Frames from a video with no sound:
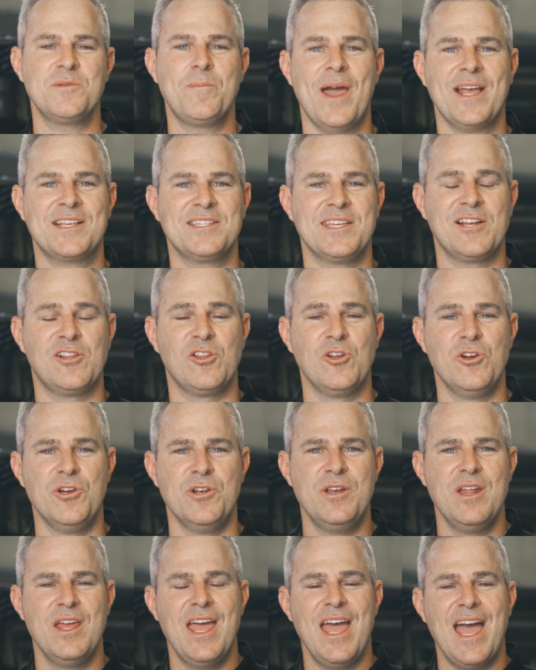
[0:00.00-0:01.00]
packs
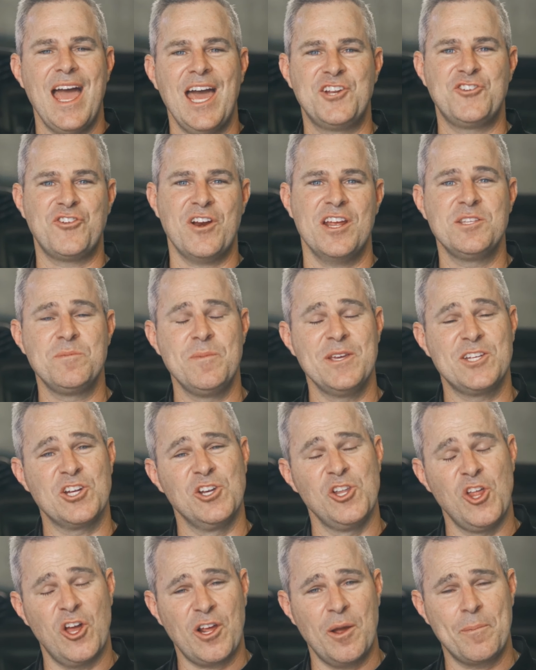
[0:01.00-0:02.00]
include a
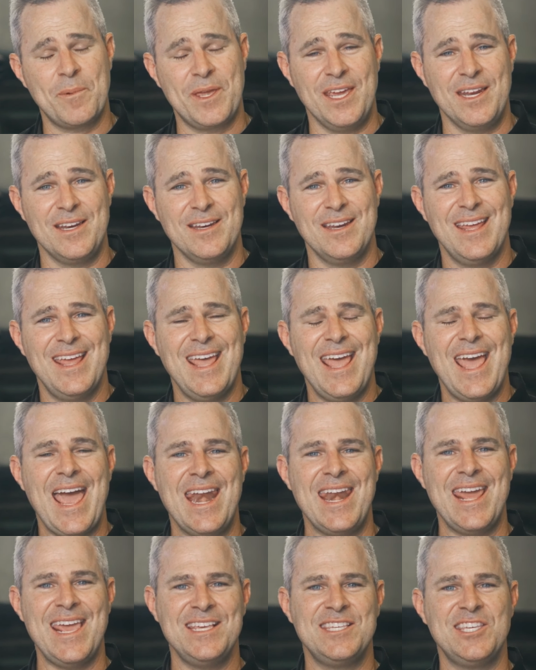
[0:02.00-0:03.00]
transmission lockup kit,
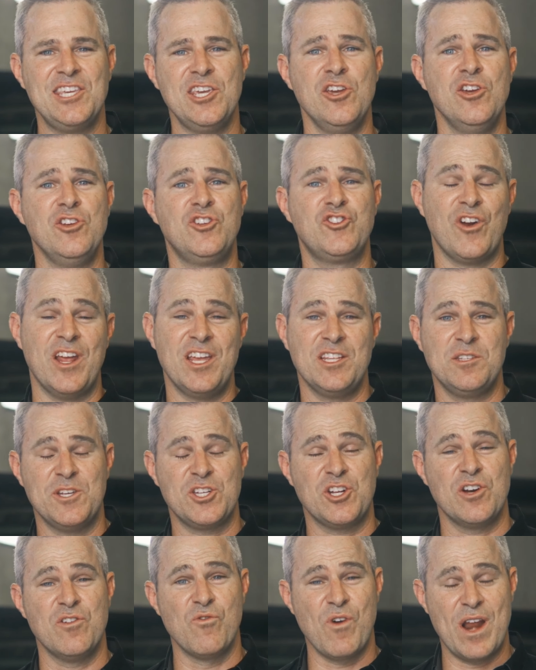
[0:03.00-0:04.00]
an ECU
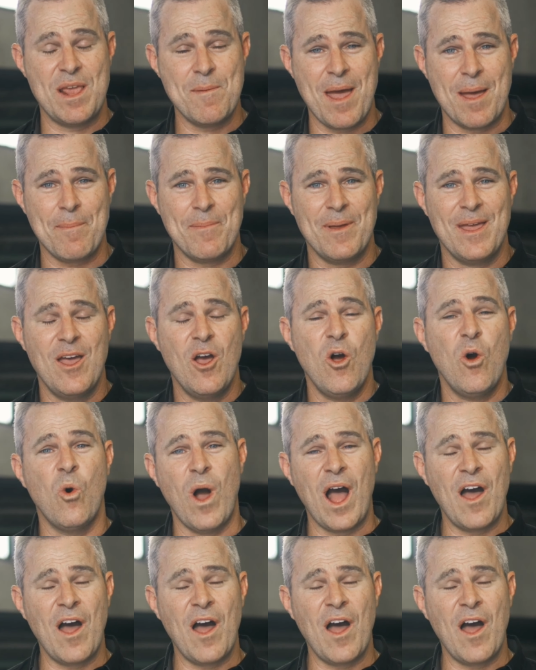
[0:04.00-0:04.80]
transmission remap, or